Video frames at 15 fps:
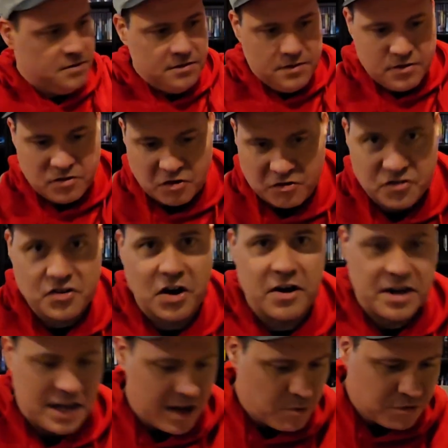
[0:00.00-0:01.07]
So
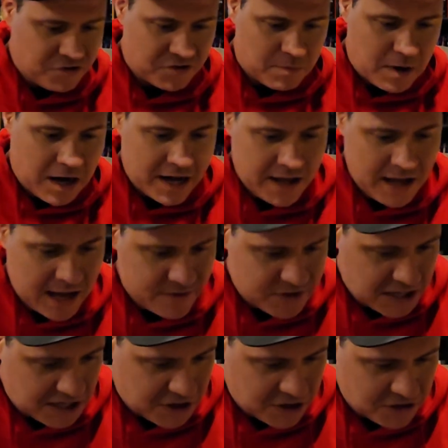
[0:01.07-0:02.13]
starting out with some heavy
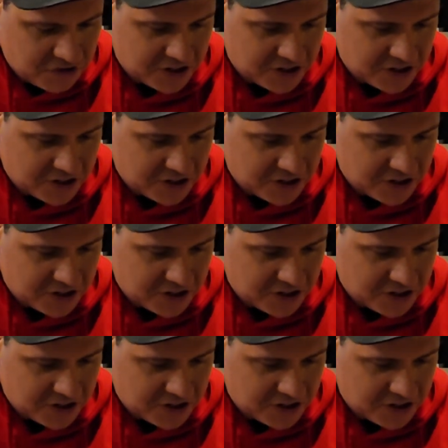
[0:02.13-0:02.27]
hitters